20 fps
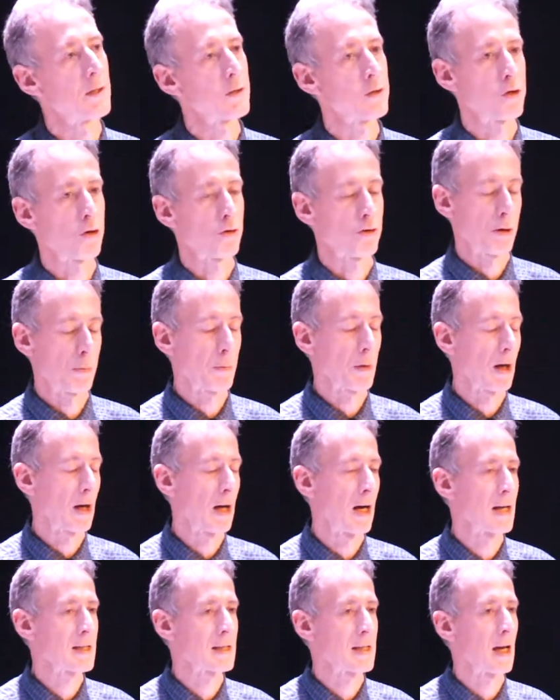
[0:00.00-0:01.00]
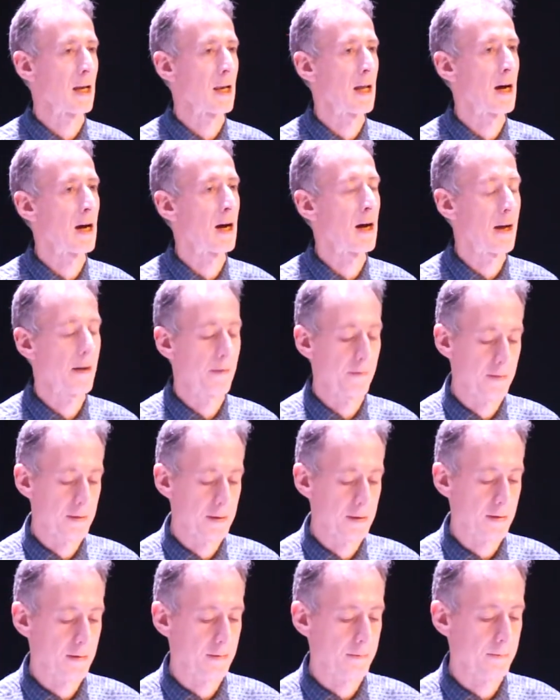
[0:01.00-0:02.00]
to criminalize their
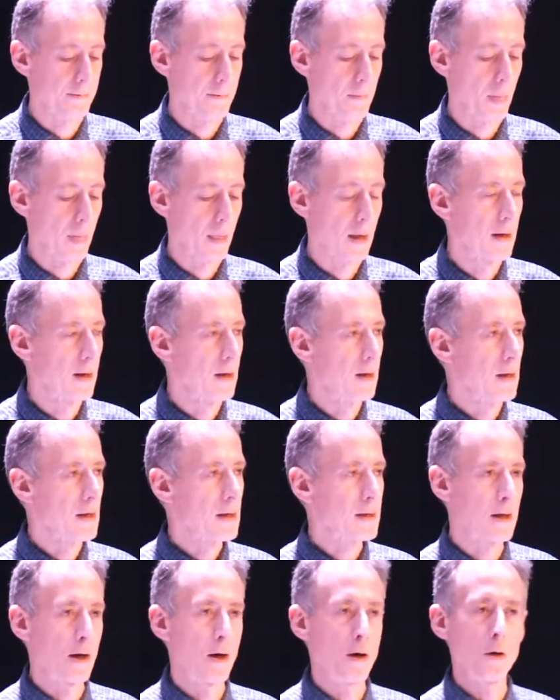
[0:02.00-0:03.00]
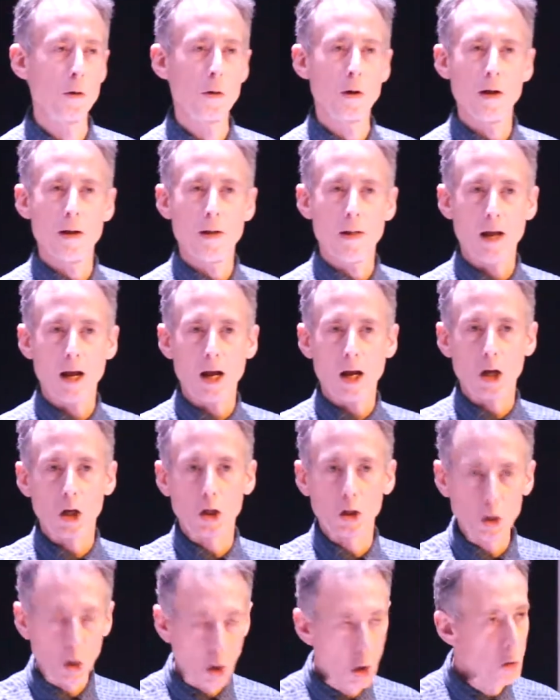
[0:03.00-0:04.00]
lives. So
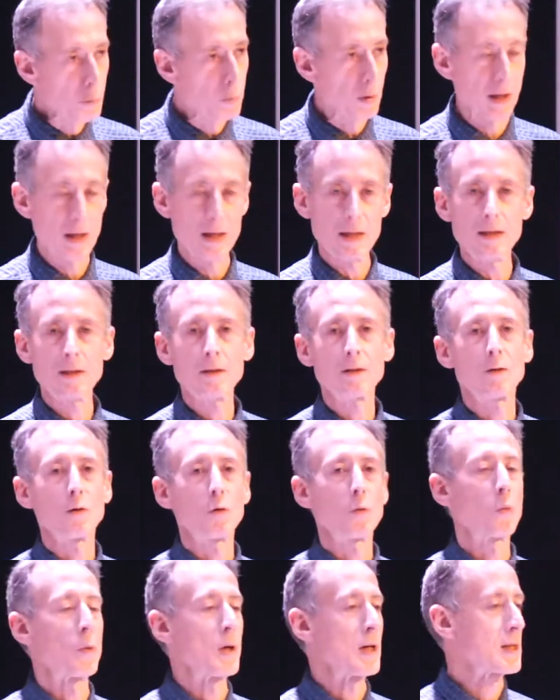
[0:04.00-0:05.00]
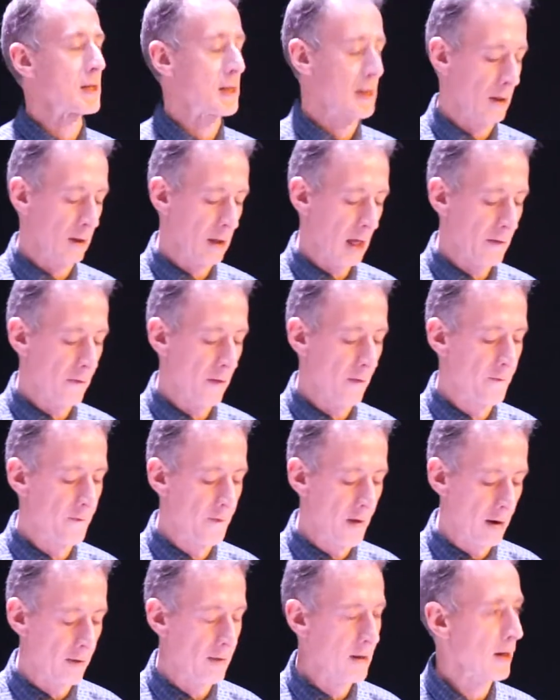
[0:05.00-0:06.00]
globally, we still have a
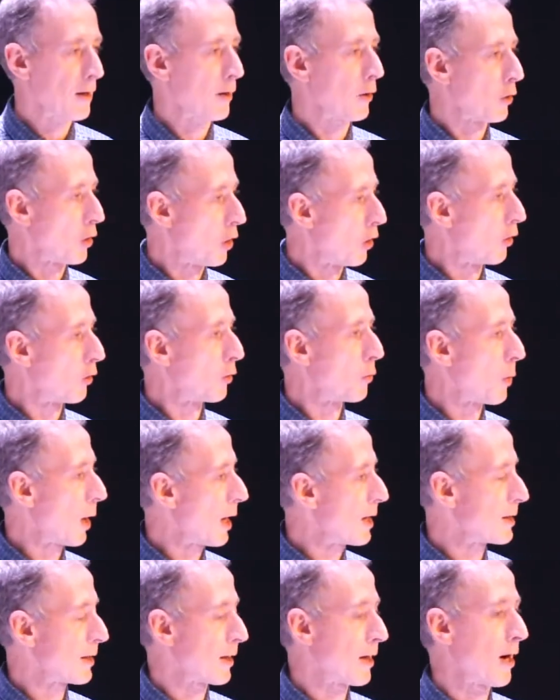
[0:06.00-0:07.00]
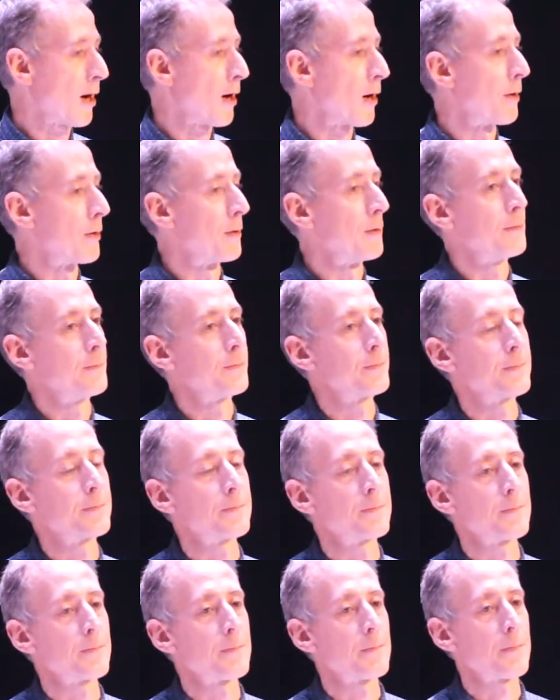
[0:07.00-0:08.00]
very long way to go.
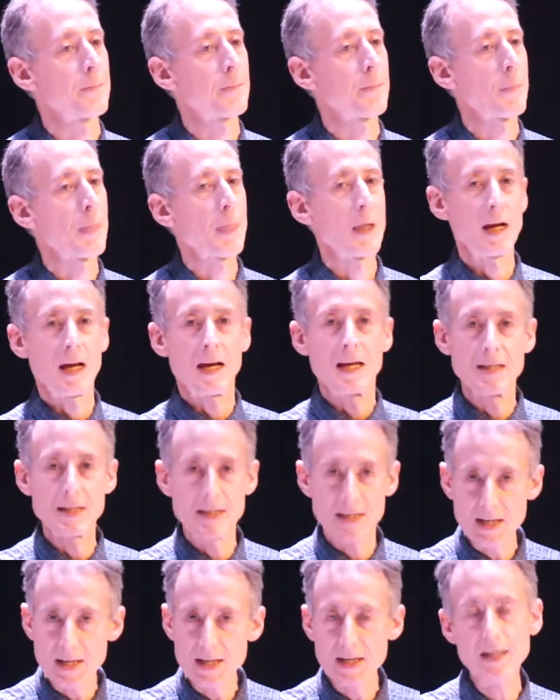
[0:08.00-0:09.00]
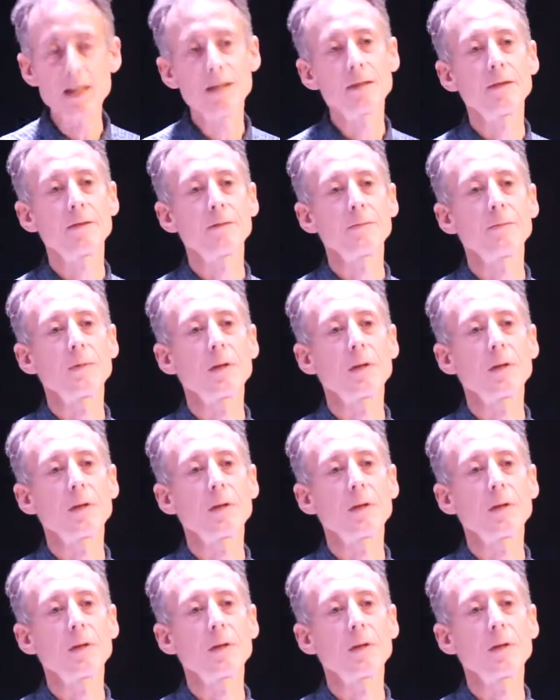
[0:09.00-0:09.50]
Indeed,